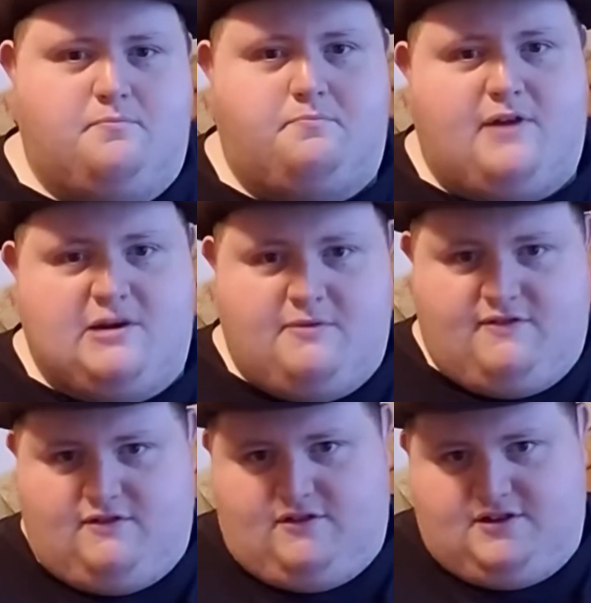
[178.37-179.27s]
bottom of the
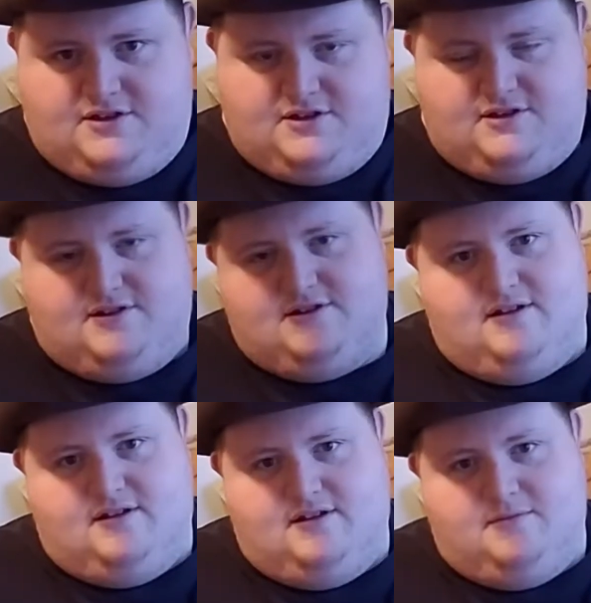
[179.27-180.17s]
list.
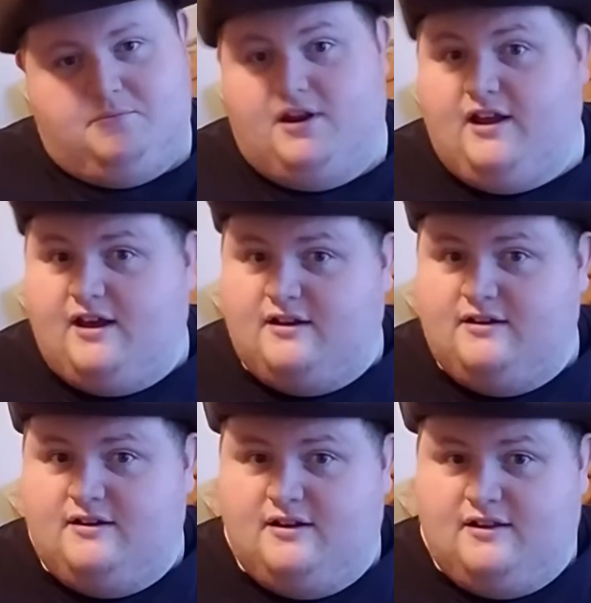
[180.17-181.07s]
But again,
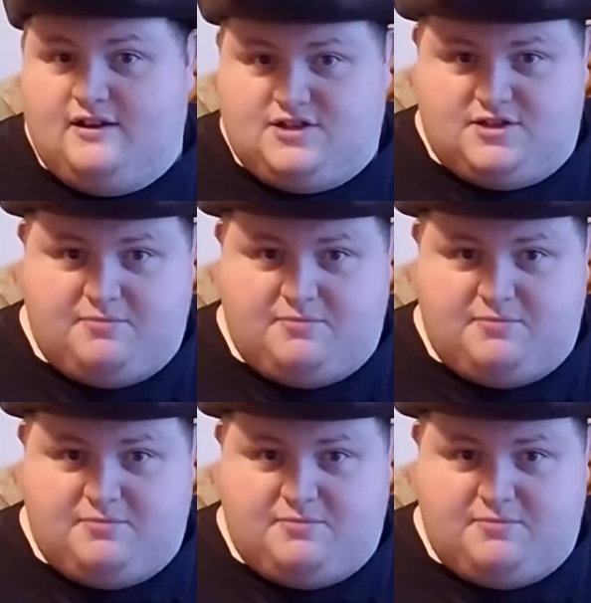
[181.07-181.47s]
that's just